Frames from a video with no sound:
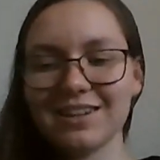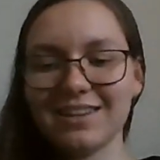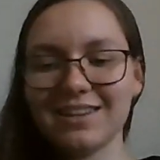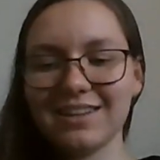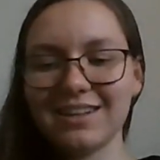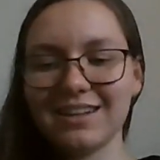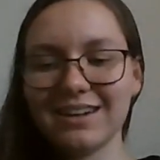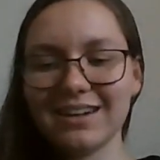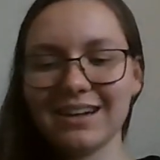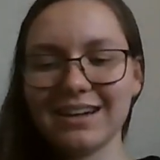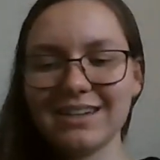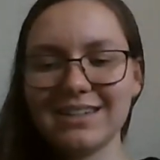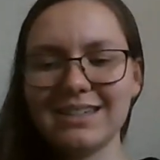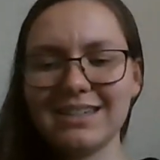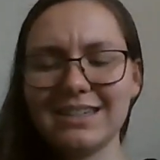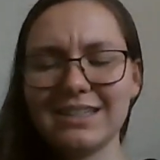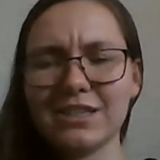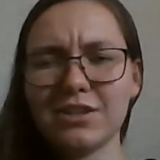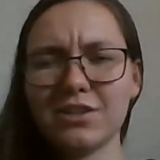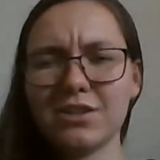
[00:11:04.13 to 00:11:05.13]
I think
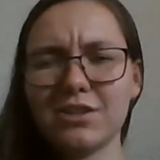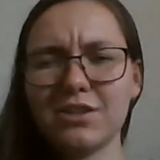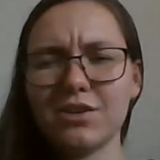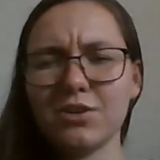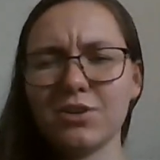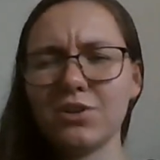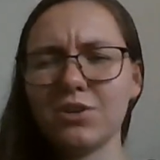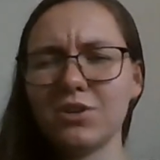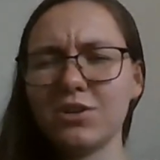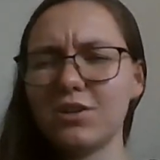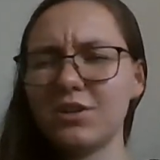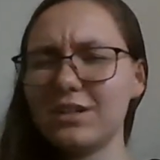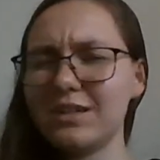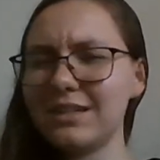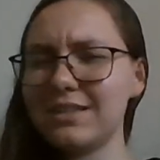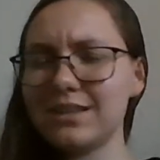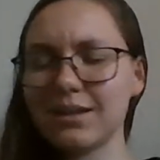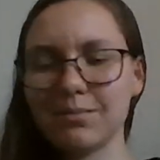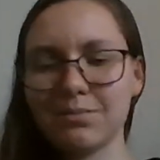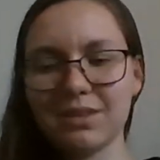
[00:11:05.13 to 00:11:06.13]

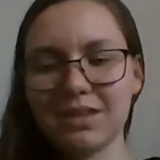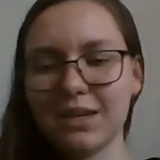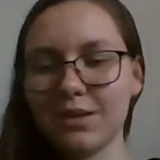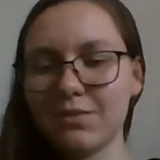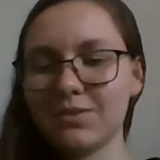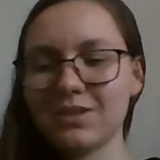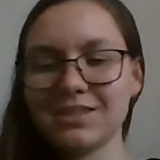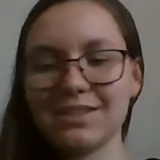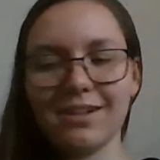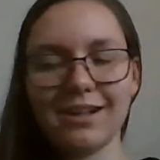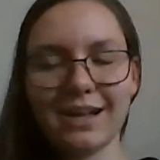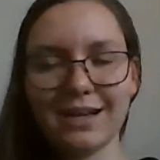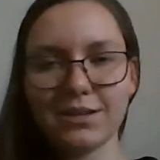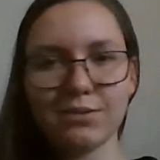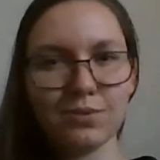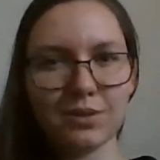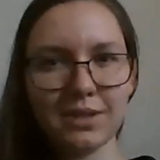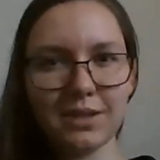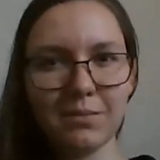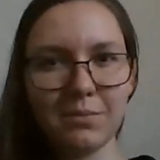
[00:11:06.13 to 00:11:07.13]
1930 something was the
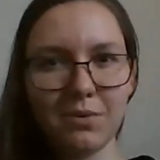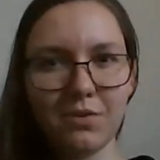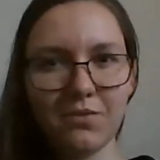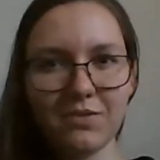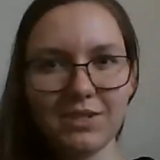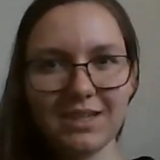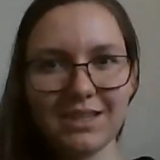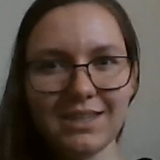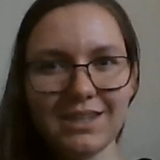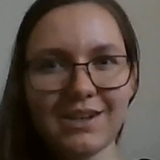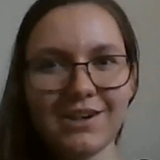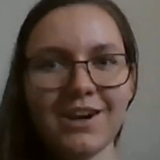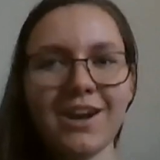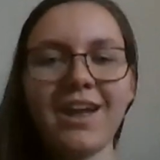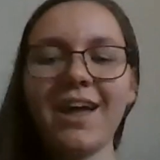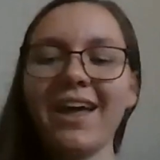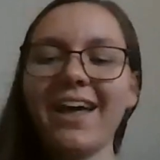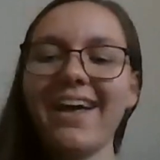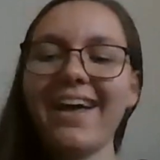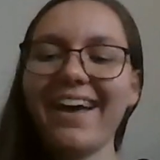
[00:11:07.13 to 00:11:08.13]
last one that moved in there.
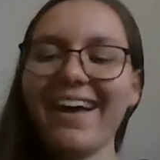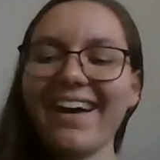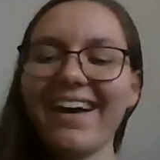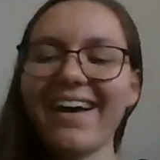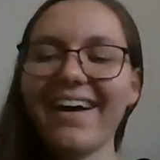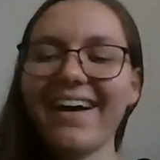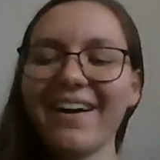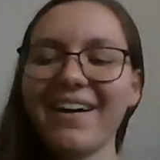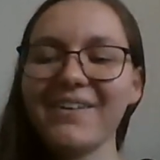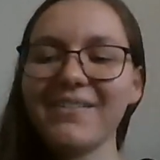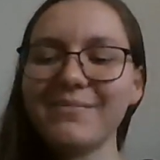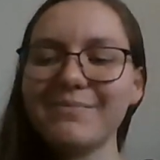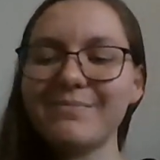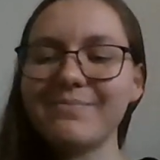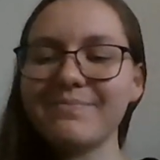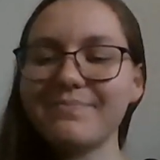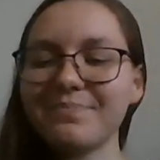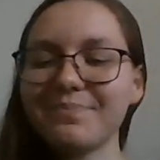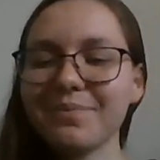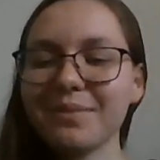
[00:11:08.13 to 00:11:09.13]

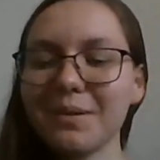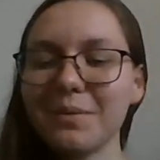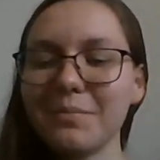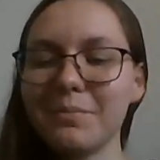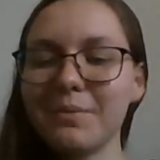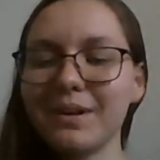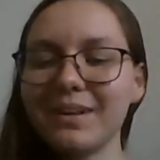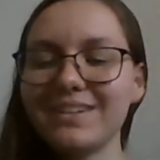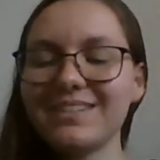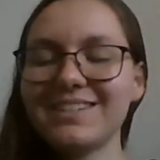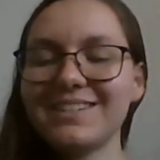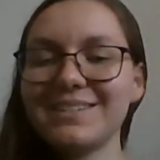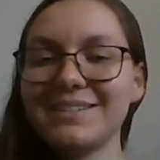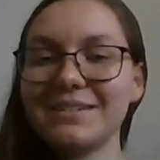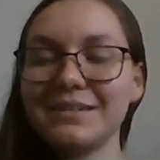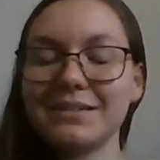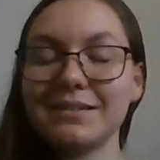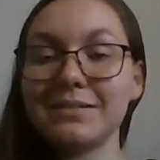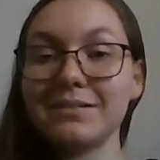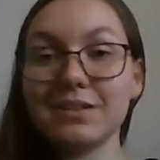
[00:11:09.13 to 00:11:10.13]
Um, but
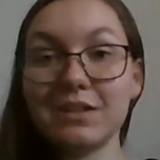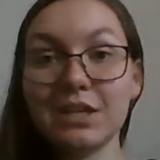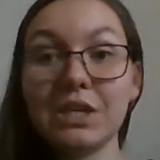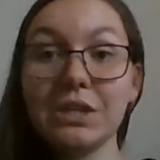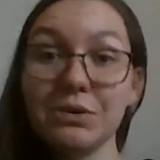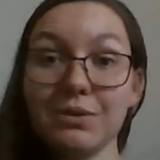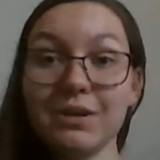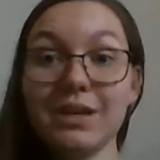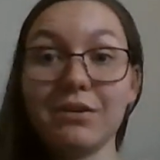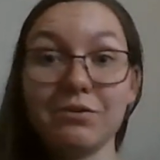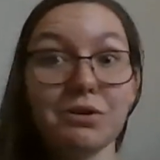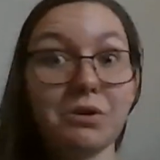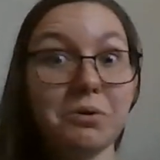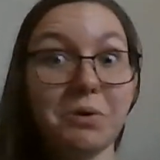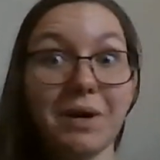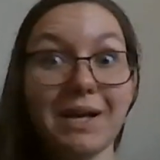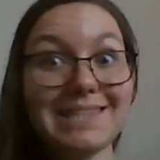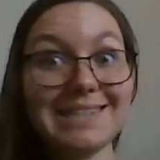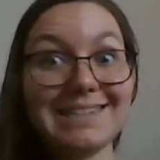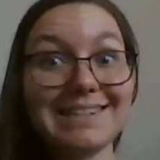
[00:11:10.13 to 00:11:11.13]
you can
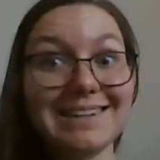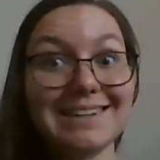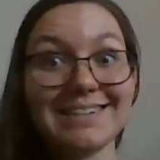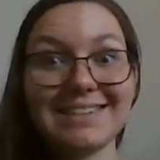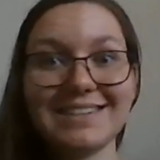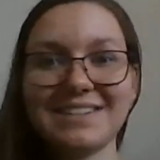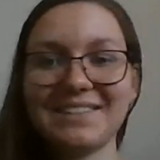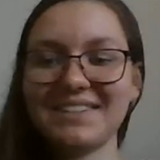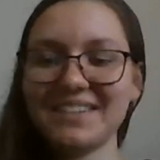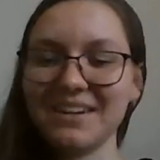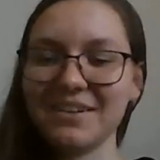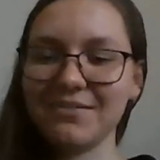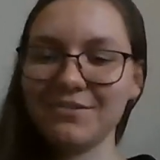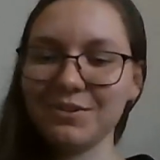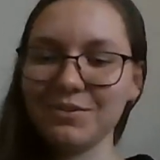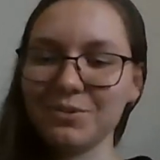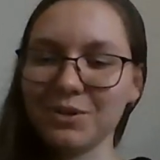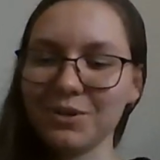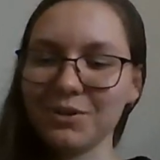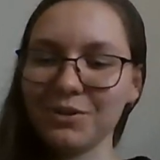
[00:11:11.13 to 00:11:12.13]
request it
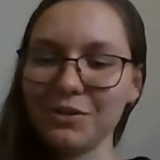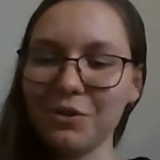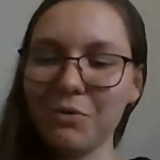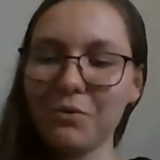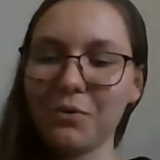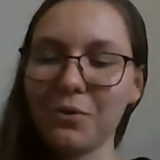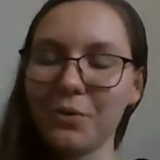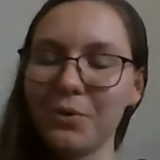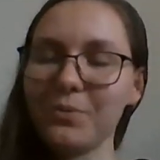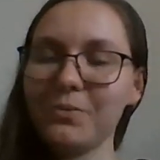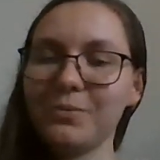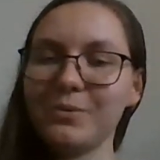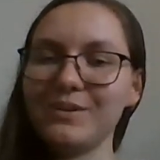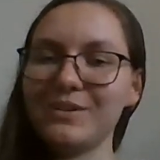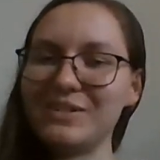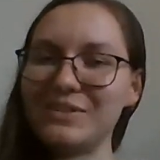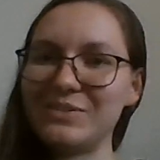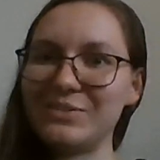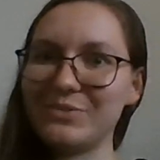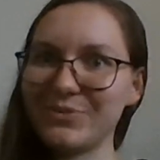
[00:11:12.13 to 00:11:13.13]
if you are a local,
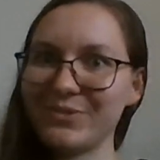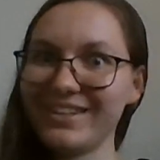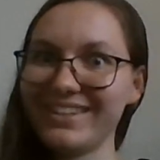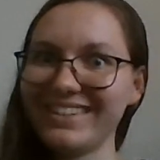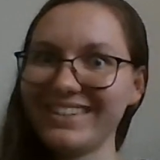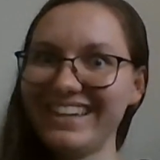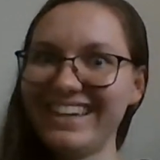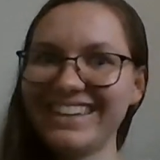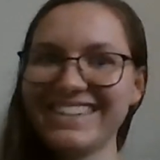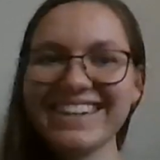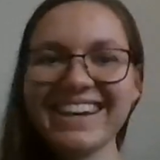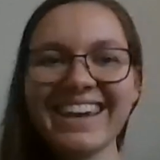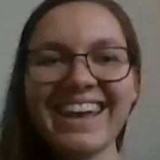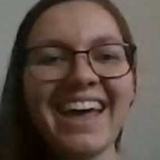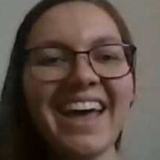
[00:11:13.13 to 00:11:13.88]
which is real neat.